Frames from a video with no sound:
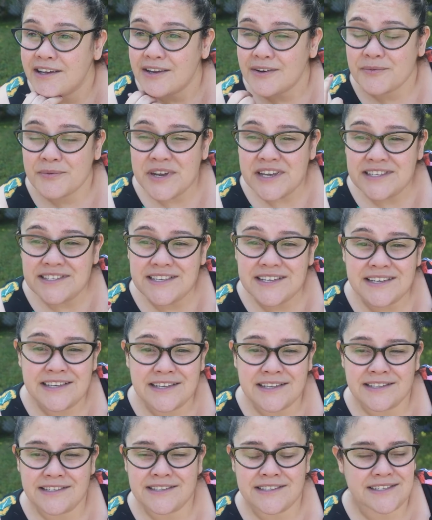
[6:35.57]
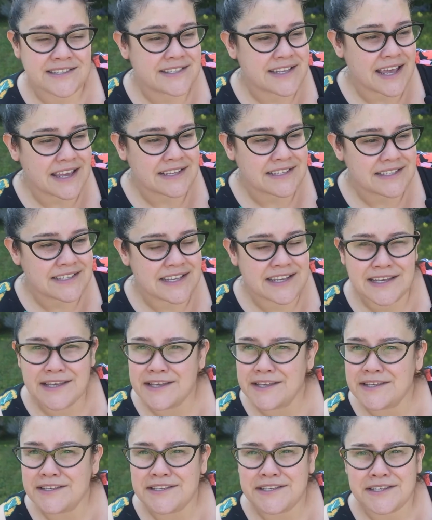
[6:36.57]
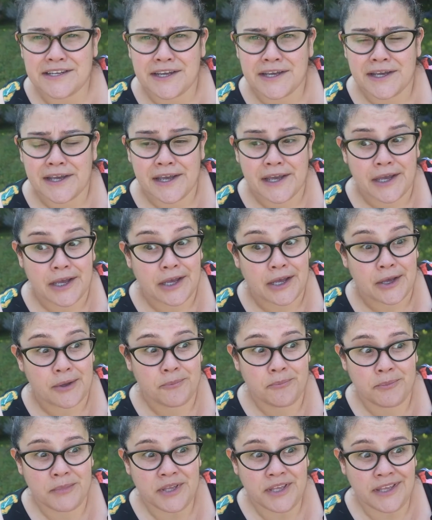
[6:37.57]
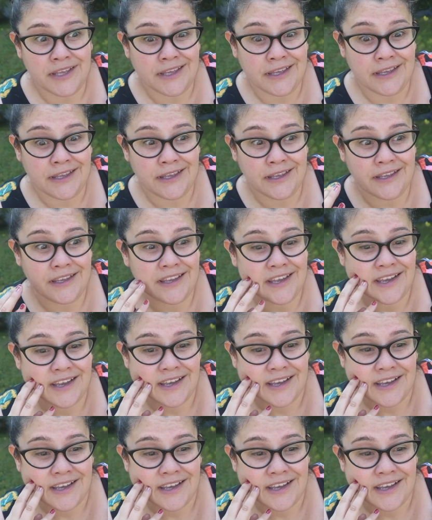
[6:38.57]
racist, sexist, mean,